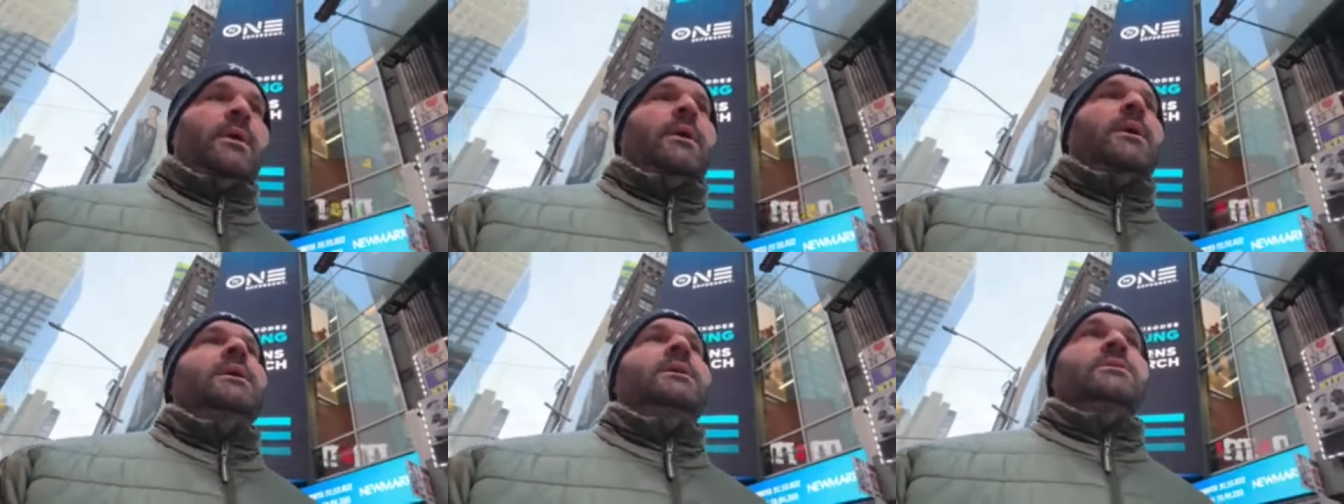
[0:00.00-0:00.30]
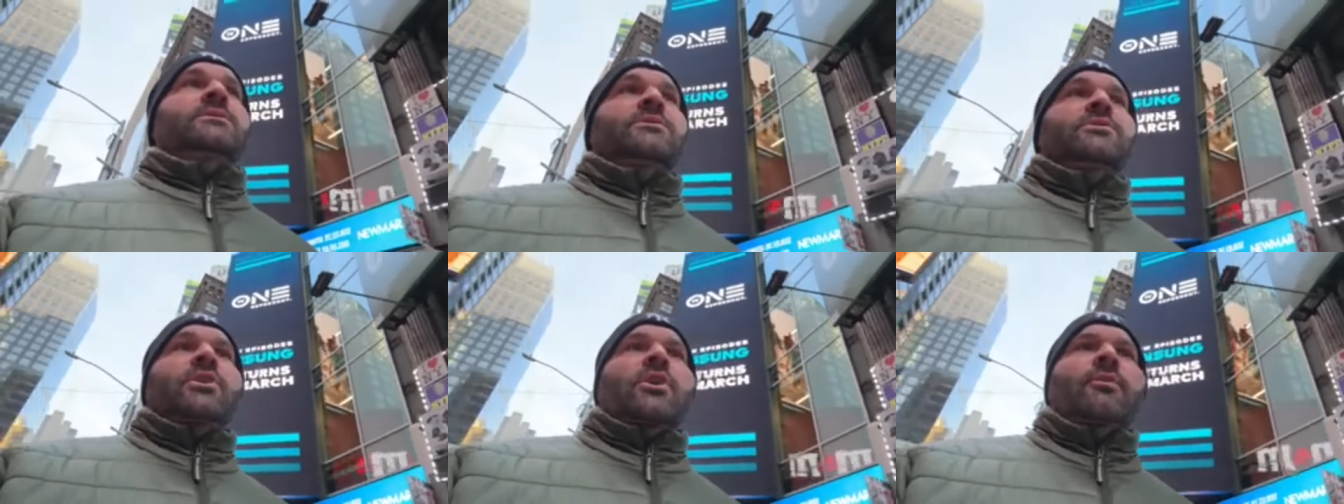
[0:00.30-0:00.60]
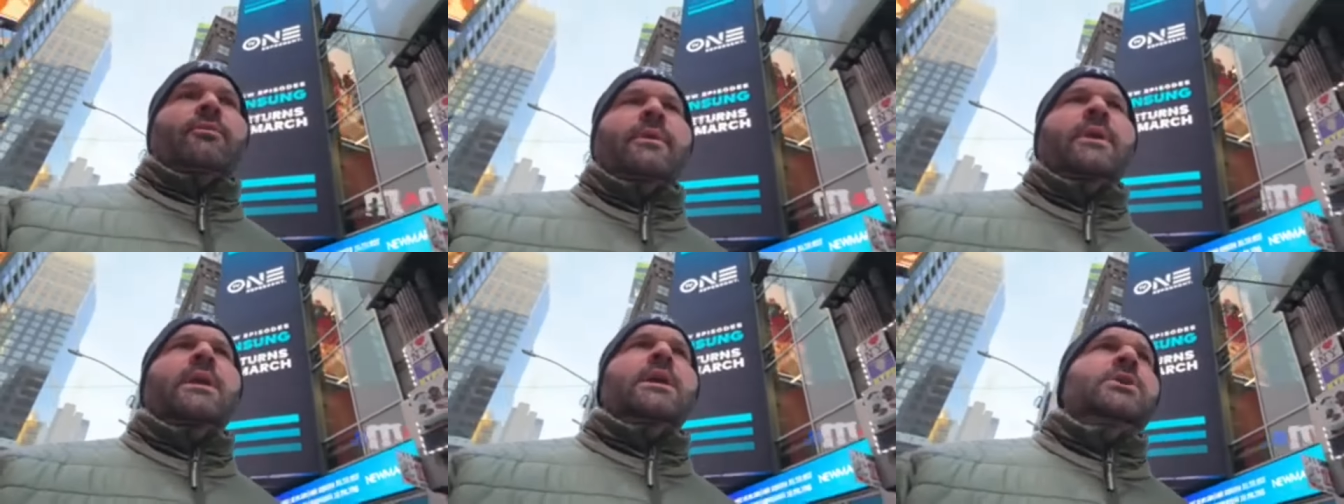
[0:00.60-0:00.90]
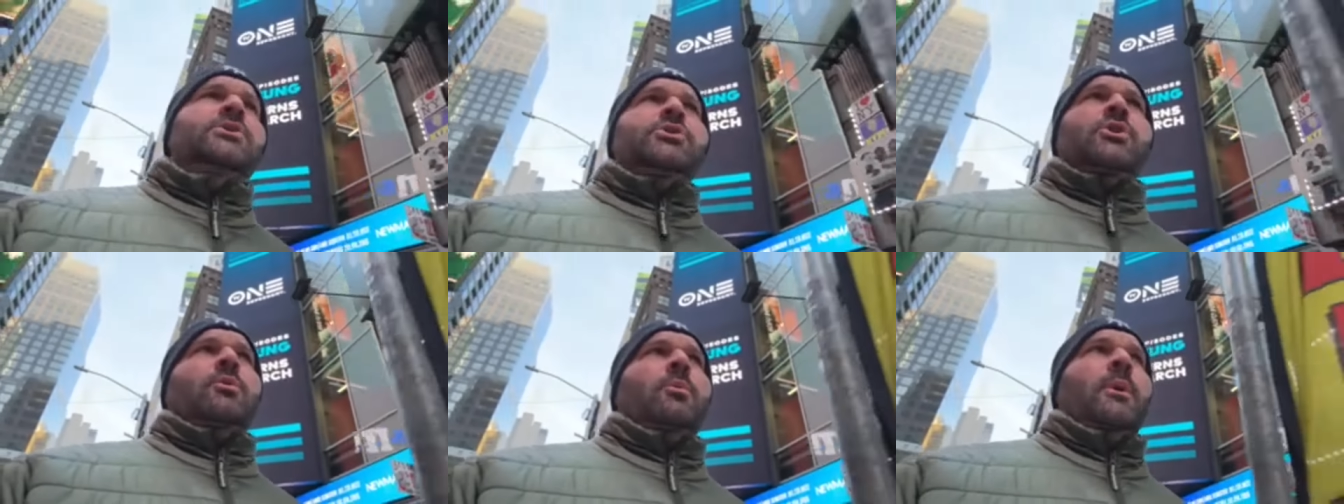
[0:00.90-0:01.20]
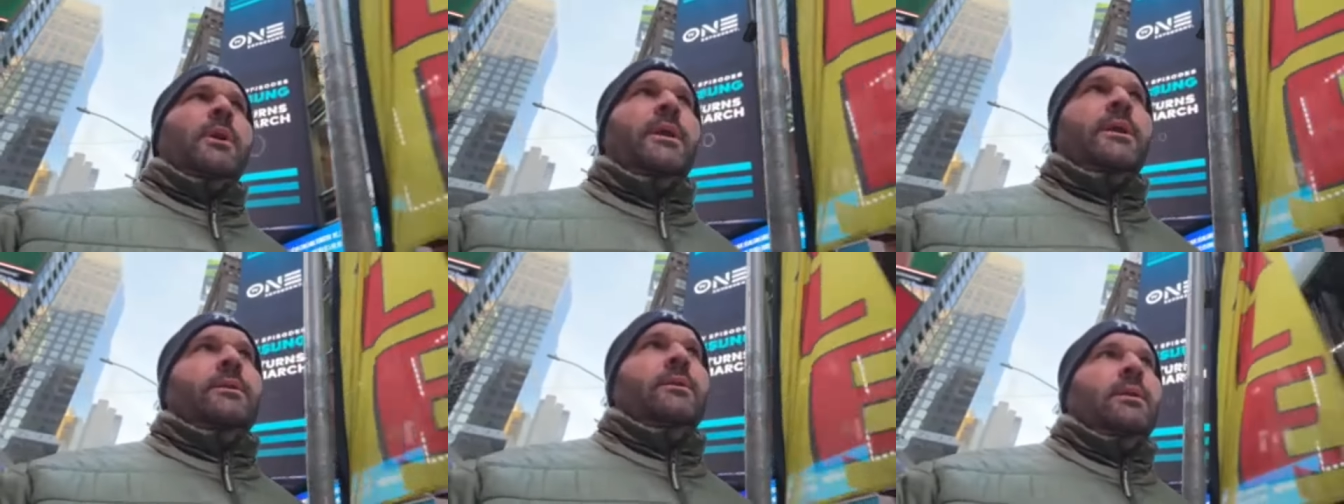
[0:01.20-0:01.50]
He's deserving, he should
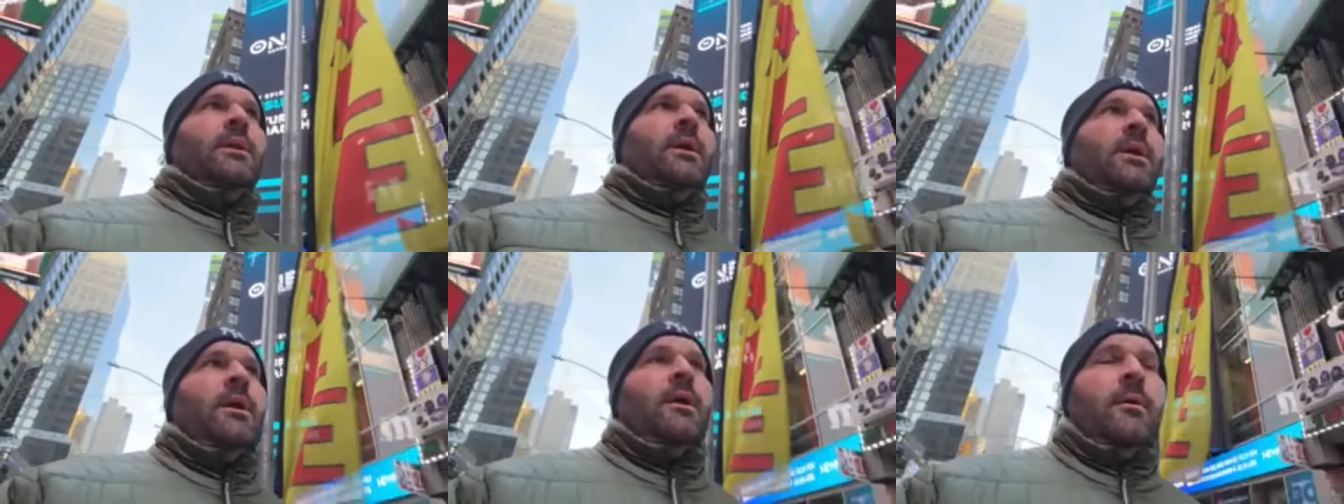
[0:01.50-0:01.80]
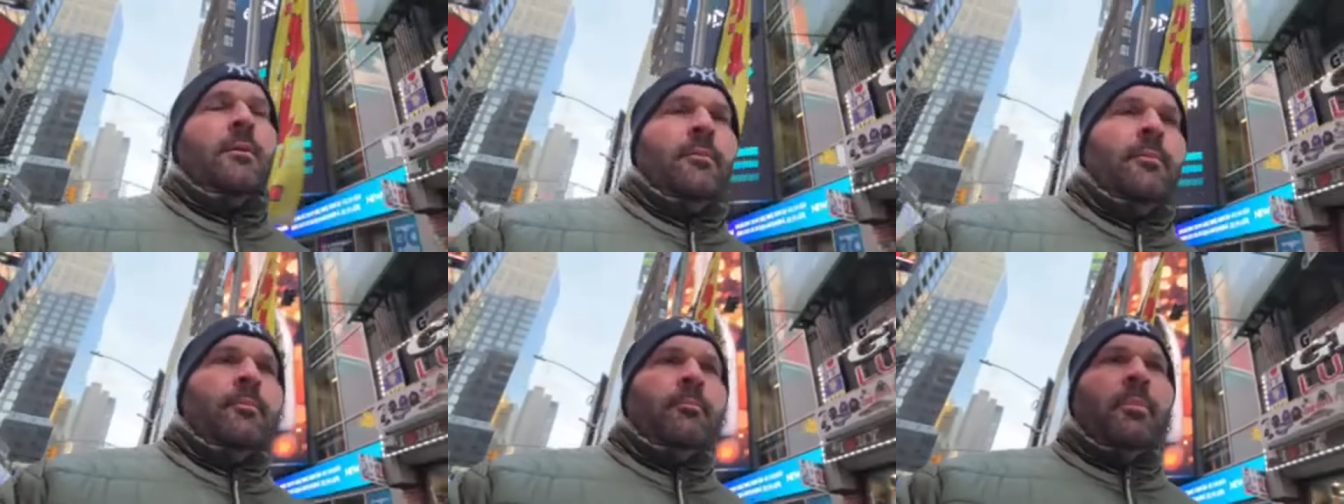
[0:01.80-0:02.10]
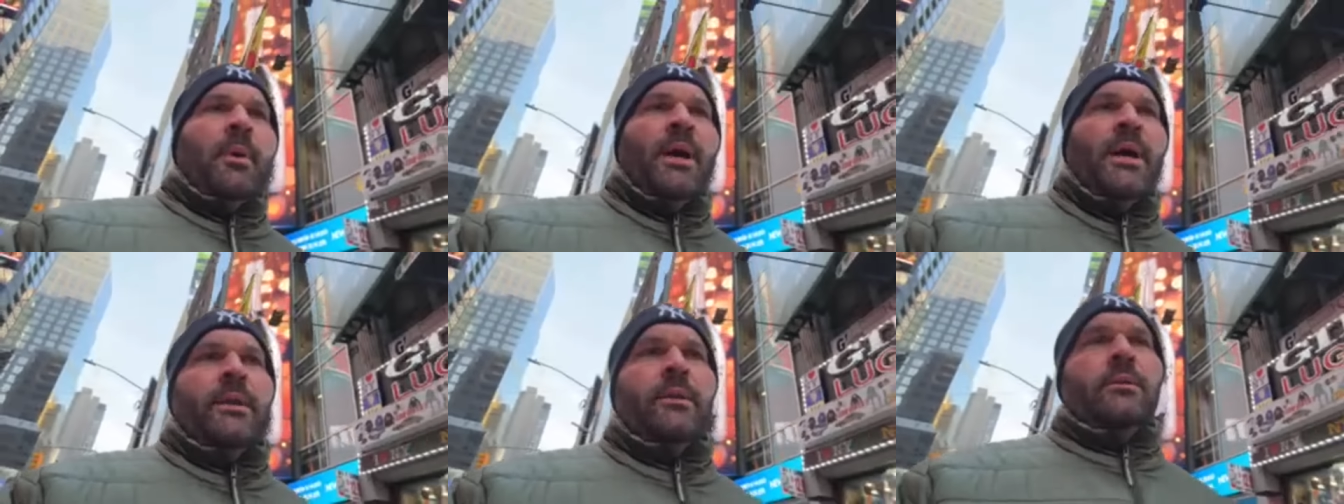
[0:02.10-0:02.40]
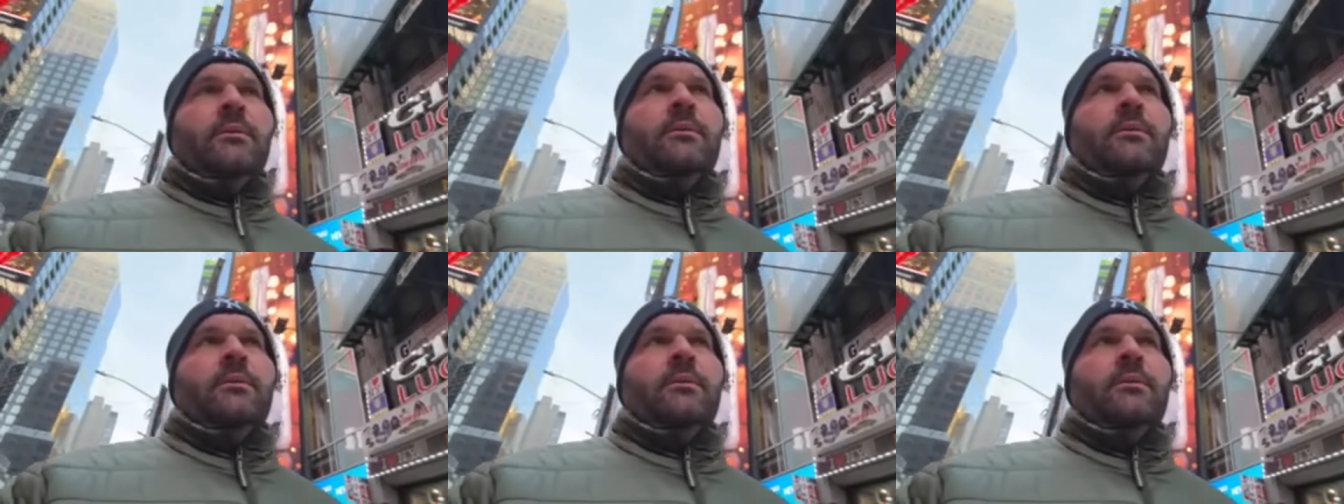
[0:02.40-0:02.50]
win it, but